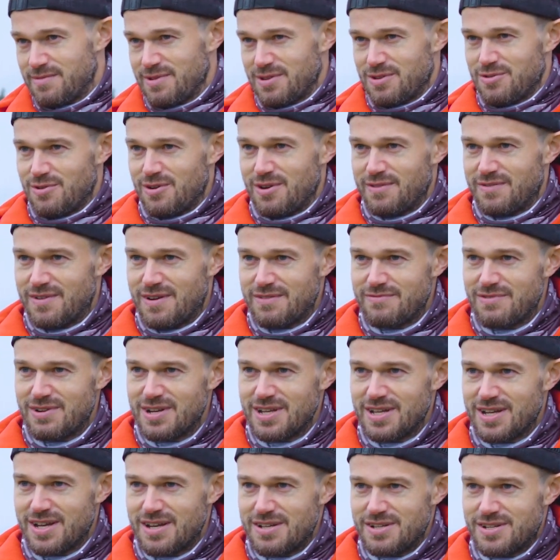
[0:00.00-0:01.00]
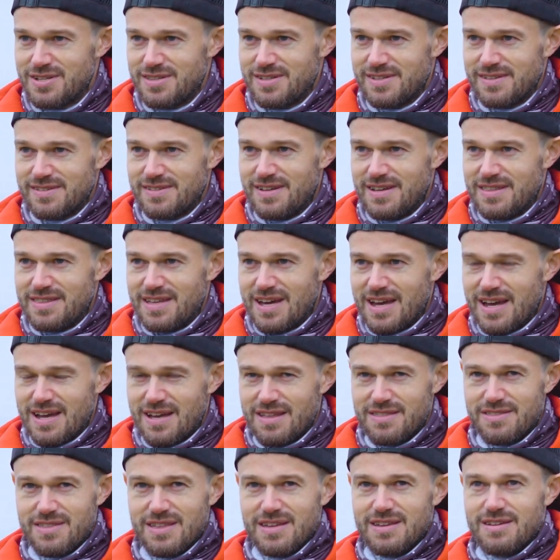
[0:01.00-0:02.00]
qualified running coach and things like that,
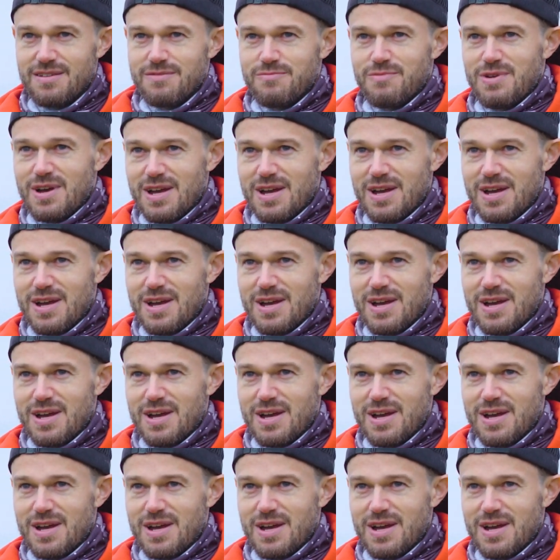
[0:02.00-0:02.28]
and thinking,